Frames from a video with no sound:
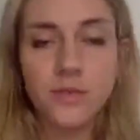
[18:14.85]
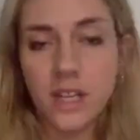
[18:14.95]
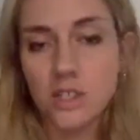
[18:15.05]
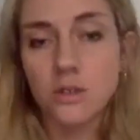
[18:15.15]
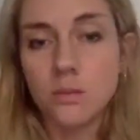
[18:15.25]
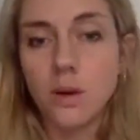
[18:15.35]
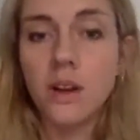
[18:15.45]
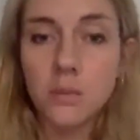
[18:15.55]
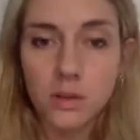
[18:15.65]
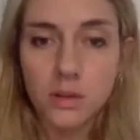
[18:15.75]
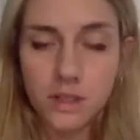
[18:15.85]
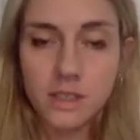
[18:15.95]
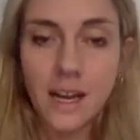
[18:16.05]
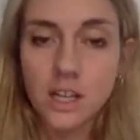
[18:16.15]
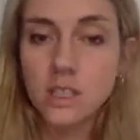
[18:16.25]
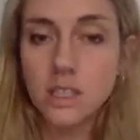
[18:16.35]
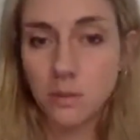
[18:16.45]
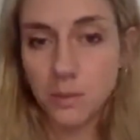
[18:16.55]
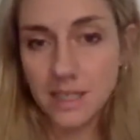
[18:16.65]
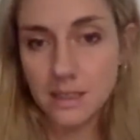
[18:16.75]
professional bodybuilder and they actually
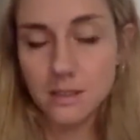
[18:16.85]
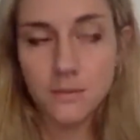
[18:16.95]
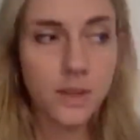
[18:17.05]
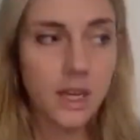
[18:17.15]
compete.